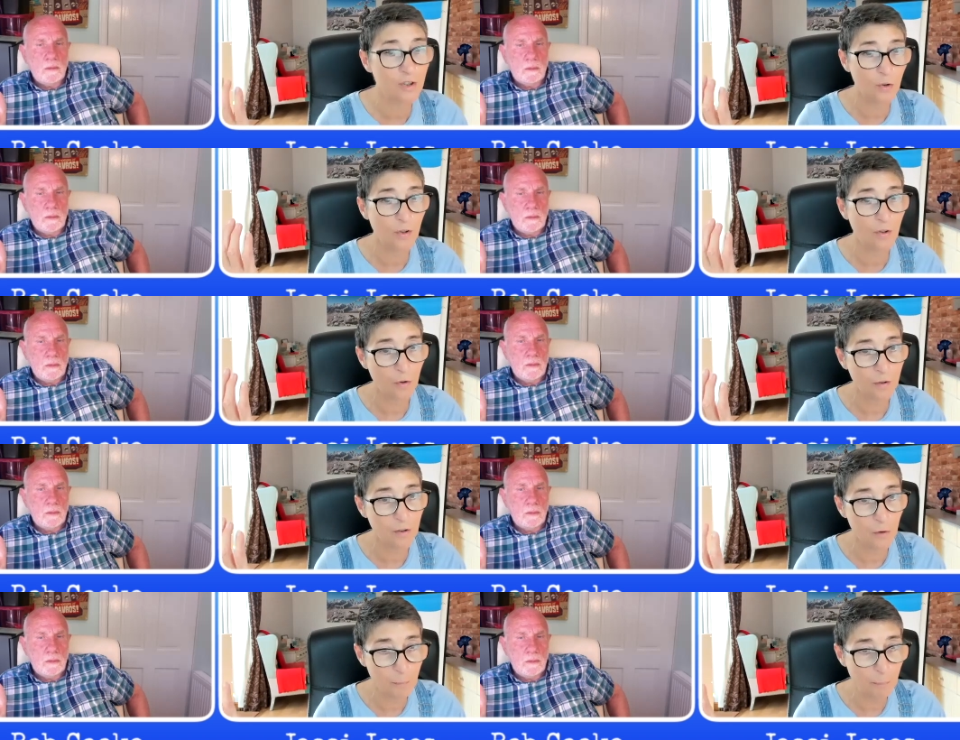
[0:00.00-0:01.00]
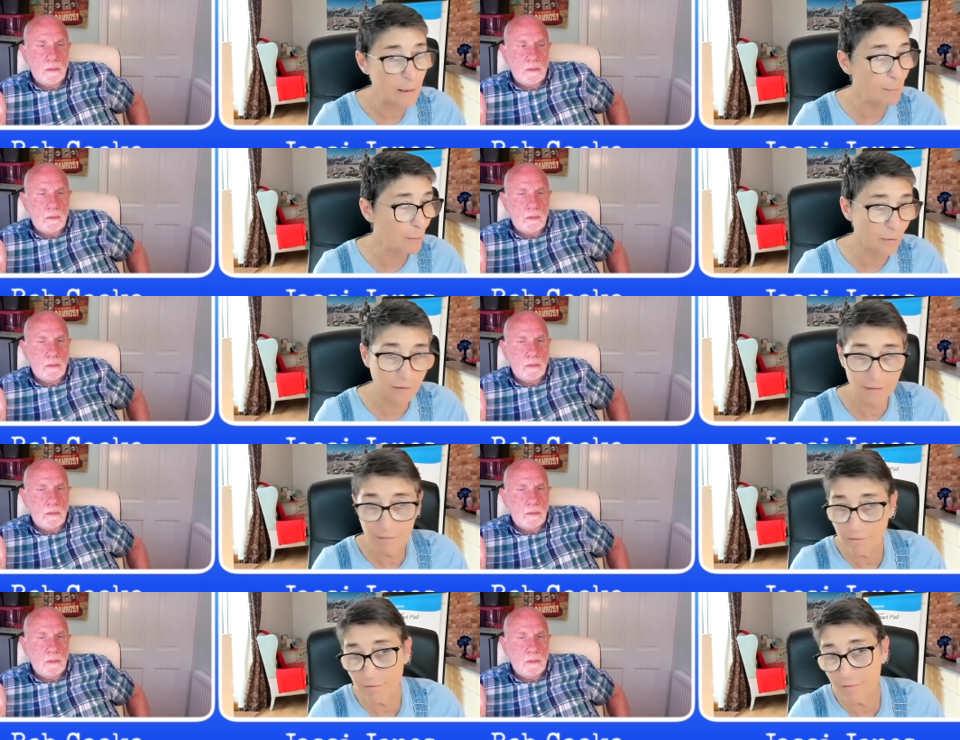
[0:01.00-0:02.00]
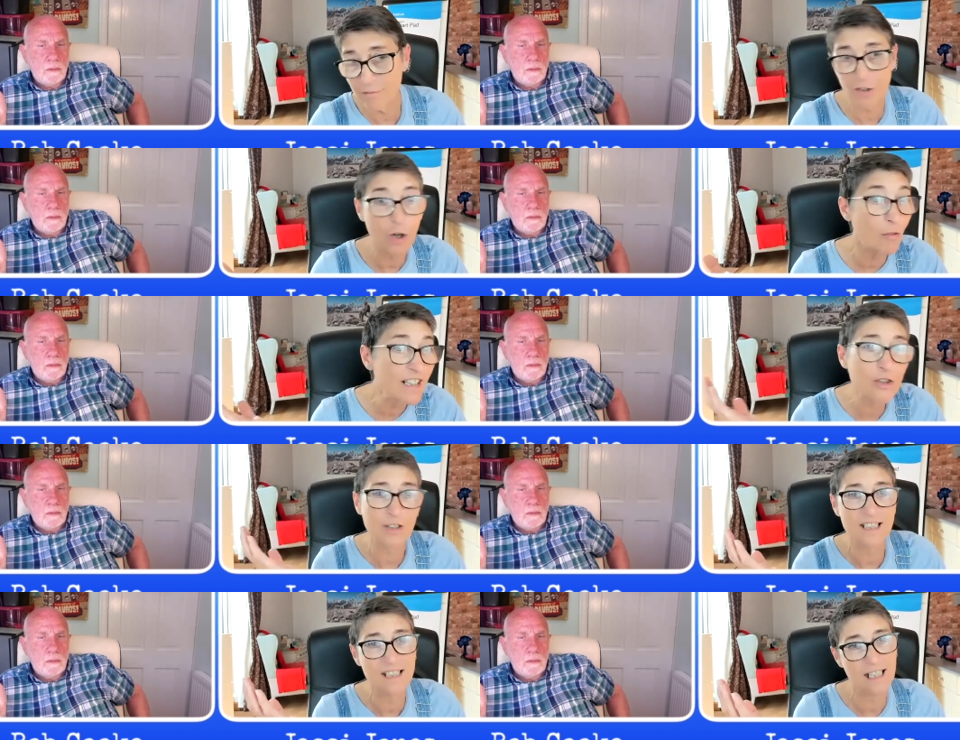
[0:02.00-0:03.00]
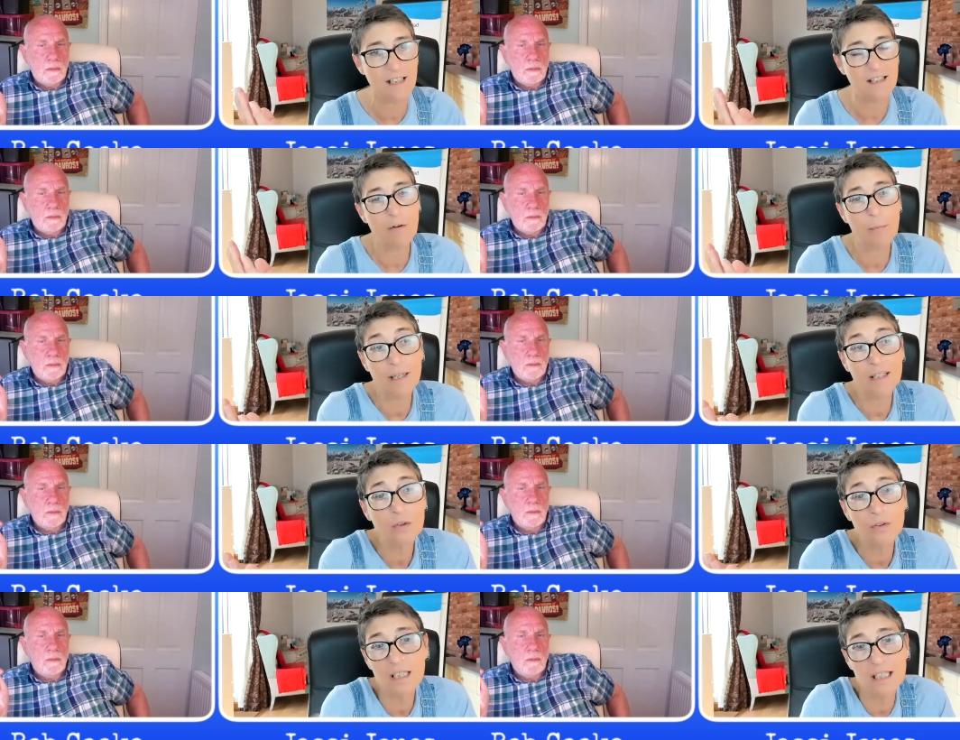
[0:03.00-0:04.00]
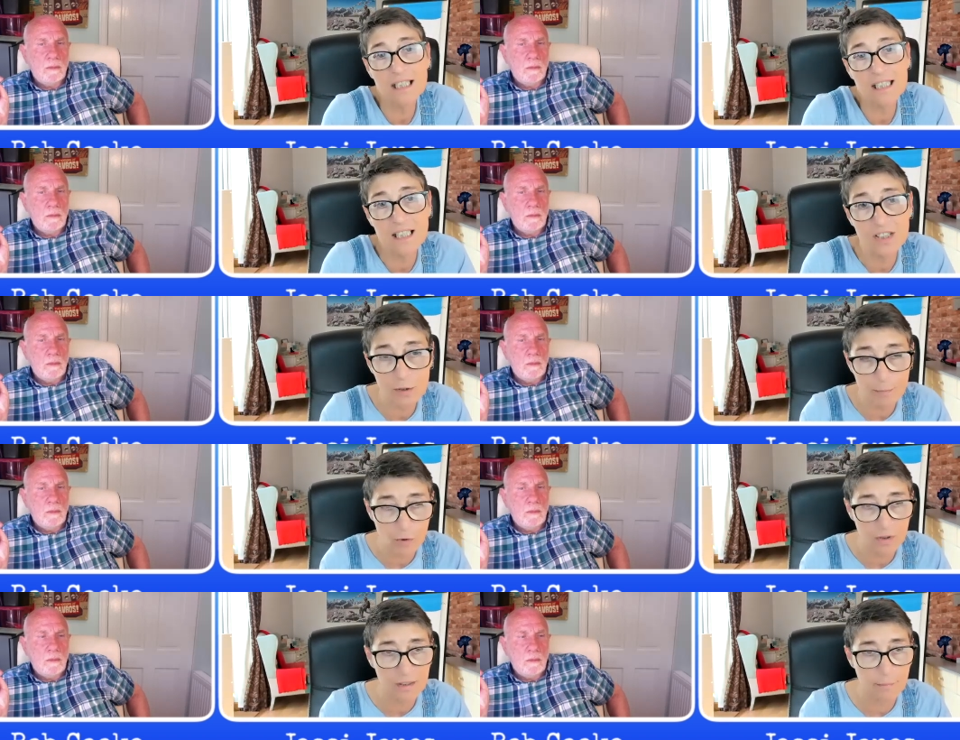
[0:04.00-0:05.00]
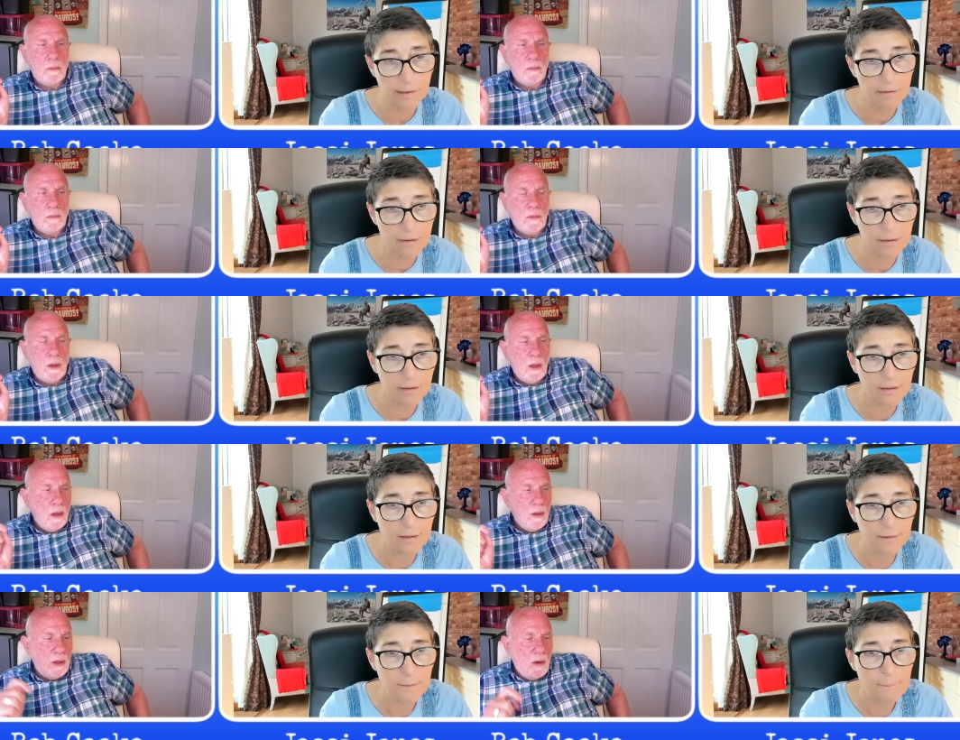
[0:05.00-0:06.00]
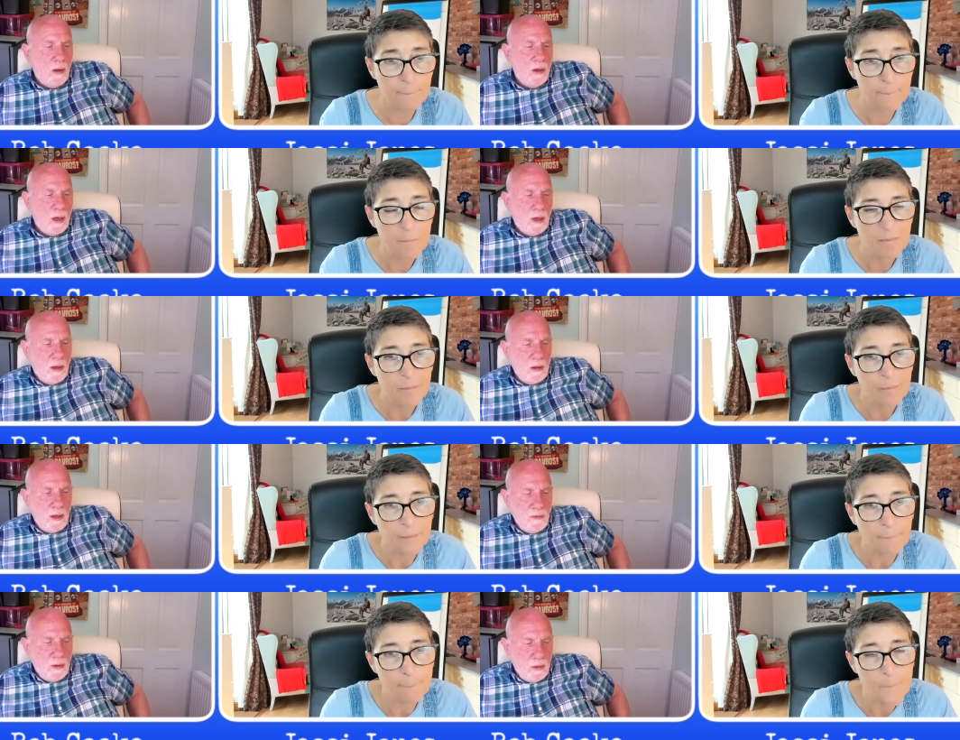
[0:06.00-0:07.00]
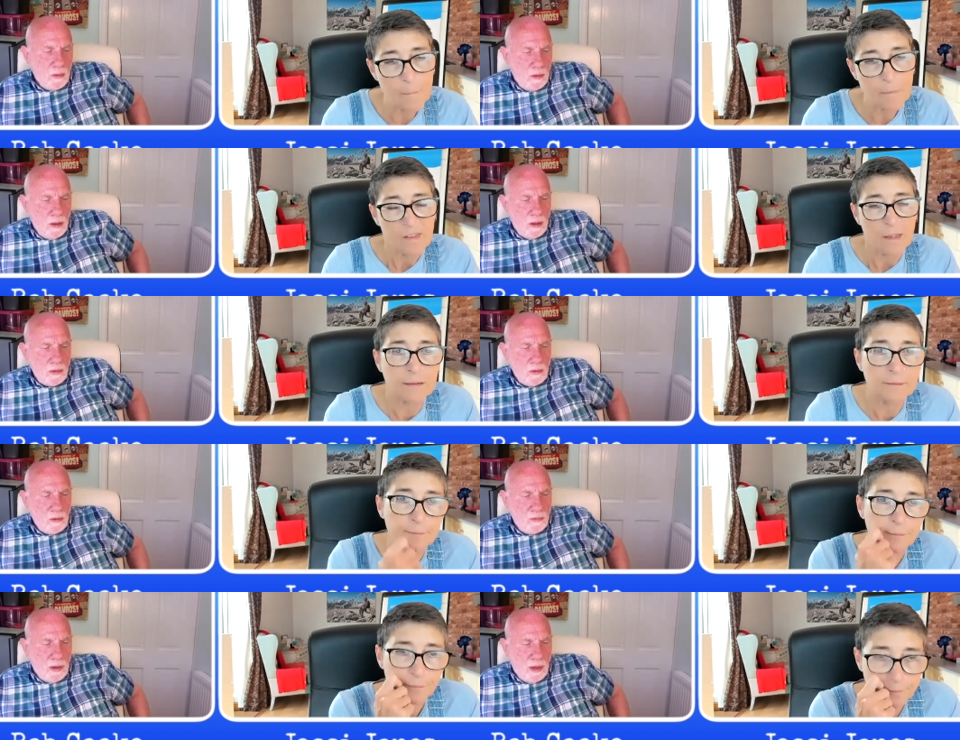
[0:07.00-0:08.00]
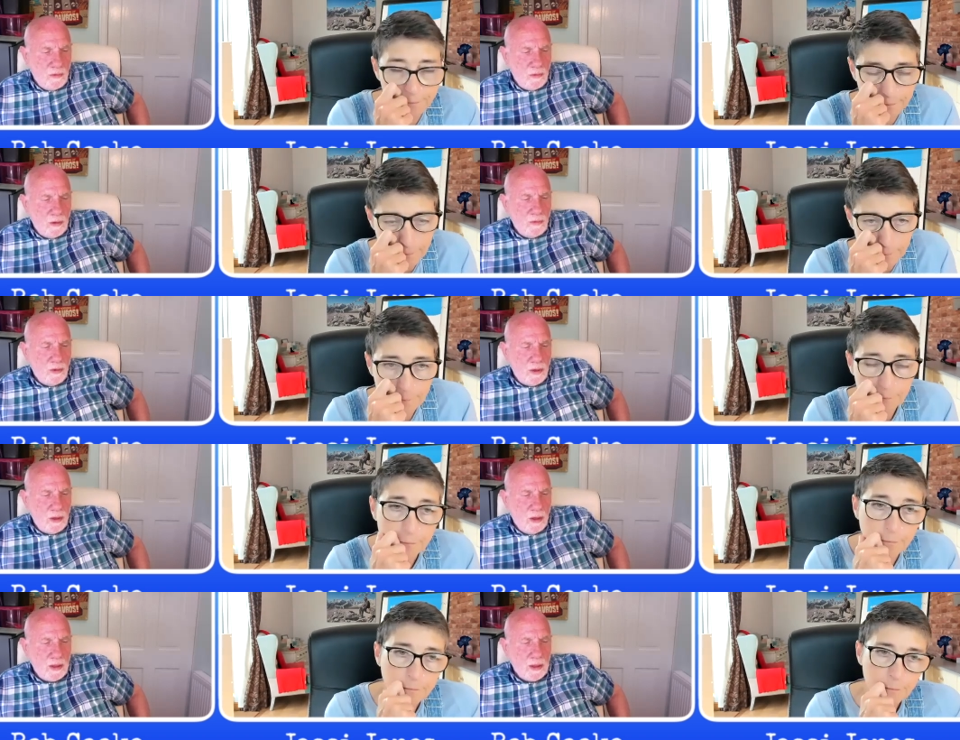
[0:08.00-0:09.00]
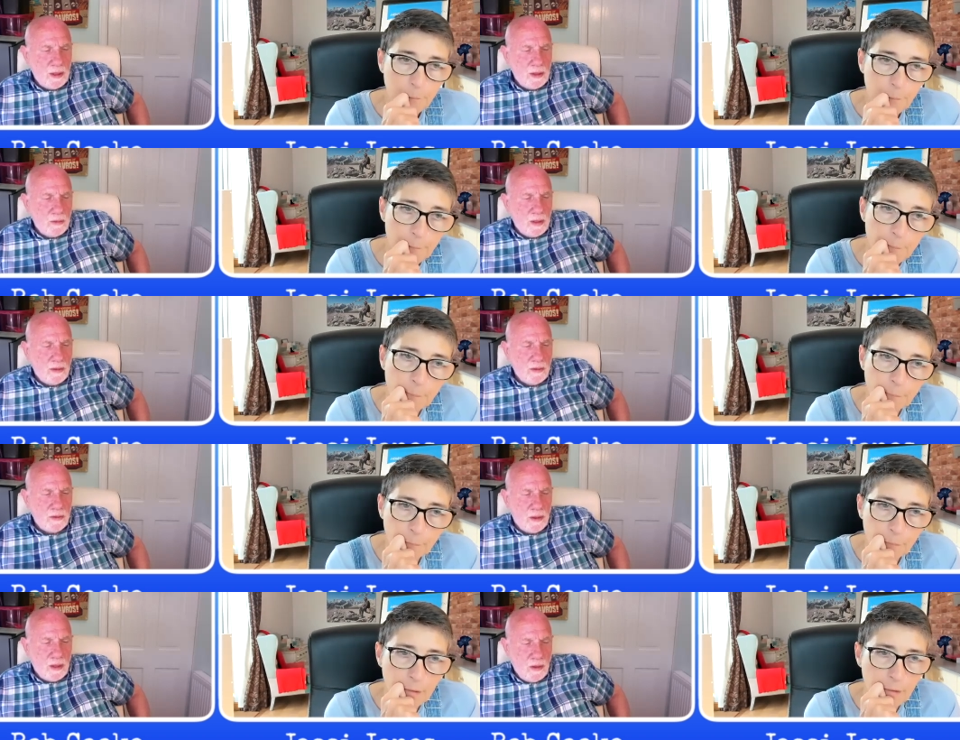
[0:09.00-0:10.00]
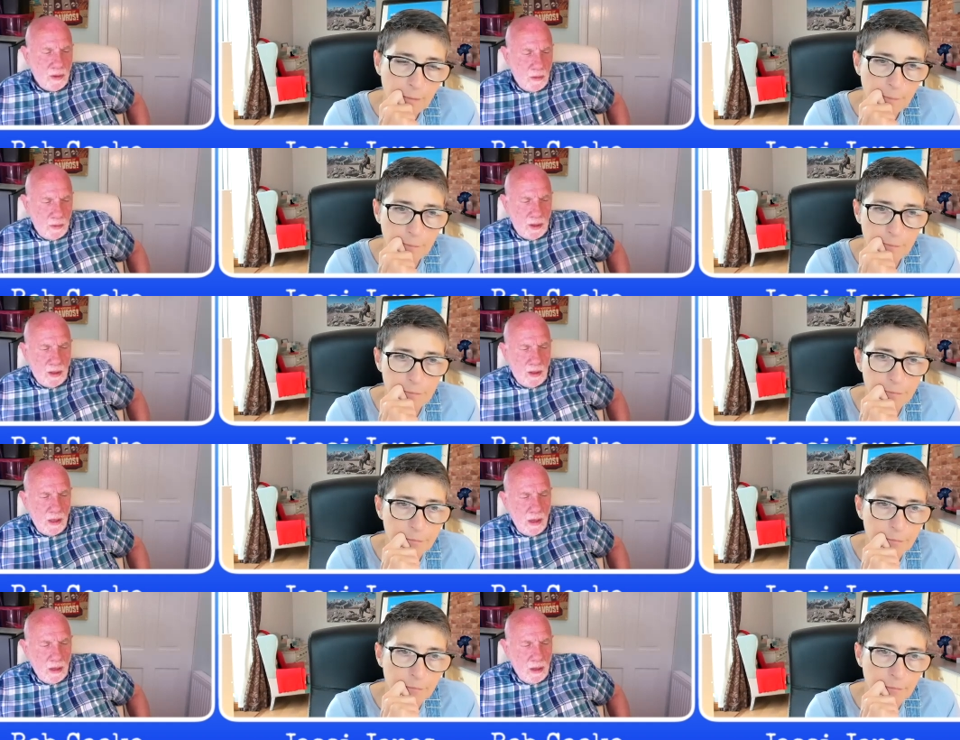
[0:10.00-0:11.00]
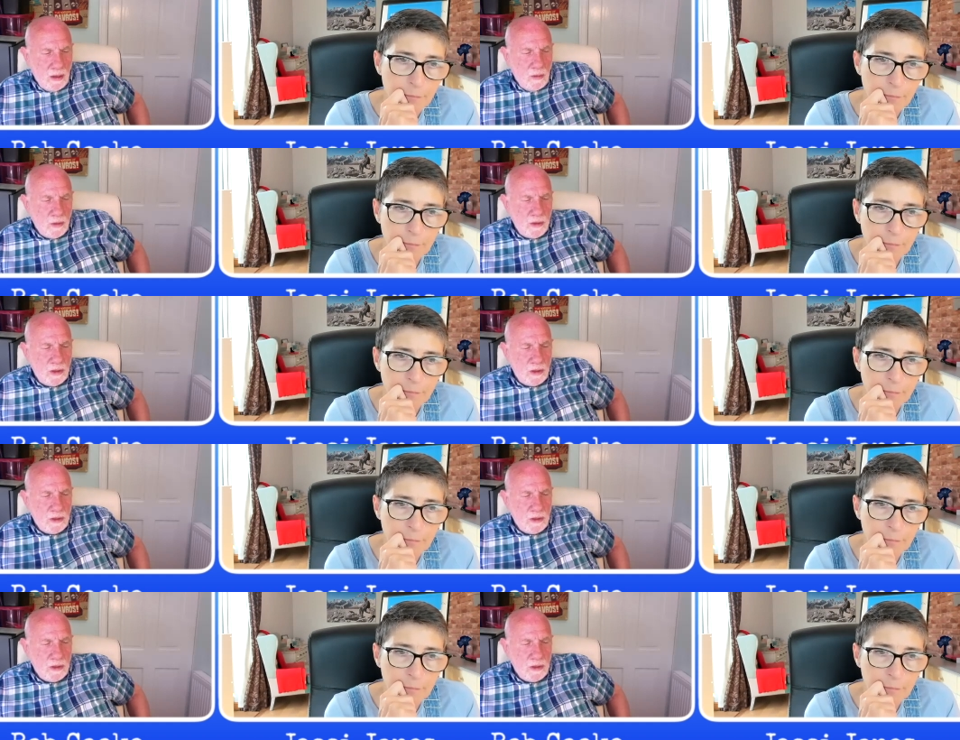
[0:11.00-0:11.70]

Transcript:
Speaker 1: or or you know people that are interested in therapy. I don't think these things are spoken about.
Speaker 2: Uh, no, and I'll give a, a sort of advert for the United Kingdom Council of Psychotherapy here, which is